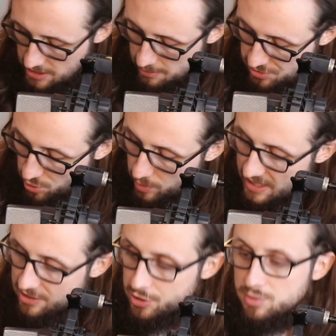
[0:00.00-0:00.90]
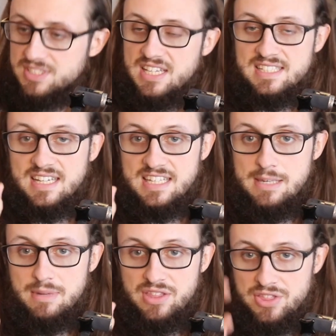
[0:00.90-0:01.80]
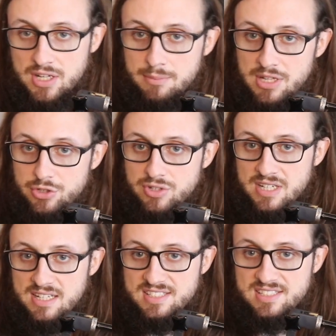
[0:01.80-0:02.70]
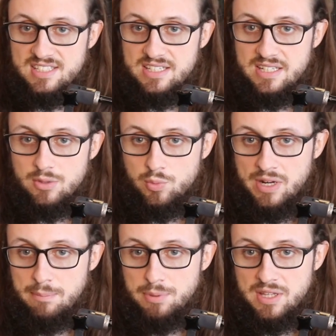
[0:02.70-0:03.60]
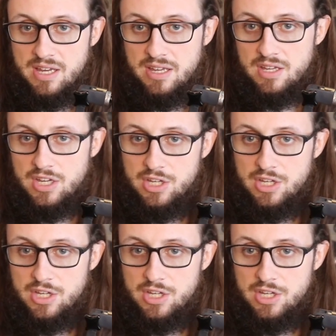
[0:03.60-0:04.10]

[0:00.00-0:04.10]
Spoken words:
So what I do is I keep my thumb, and you can kind of see it when I play.